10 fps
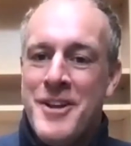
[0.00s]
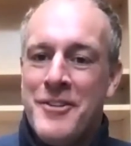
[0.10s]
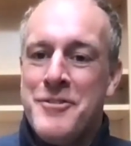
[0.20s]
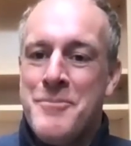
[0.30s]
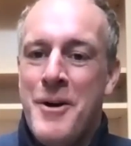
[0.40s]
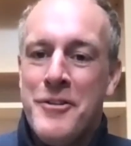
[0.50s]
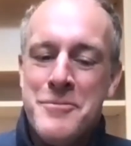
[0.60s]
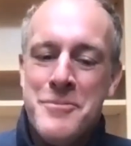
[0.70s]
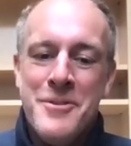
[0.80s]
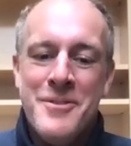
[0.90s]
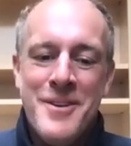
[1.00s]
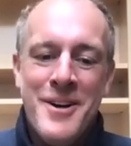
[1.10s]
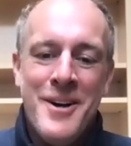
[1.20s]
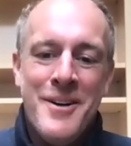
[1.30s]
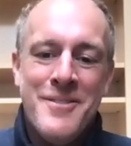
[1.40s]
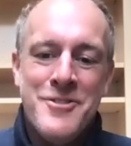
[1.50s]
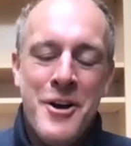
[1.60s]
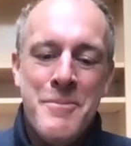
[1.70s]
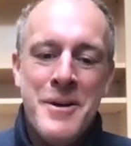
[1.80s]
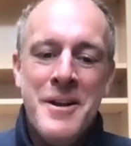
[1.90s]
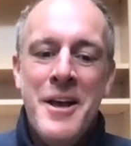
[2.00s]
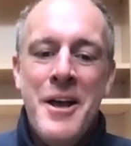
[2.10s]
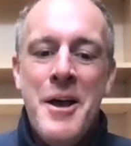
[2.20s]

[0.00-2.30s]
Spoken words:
next possible but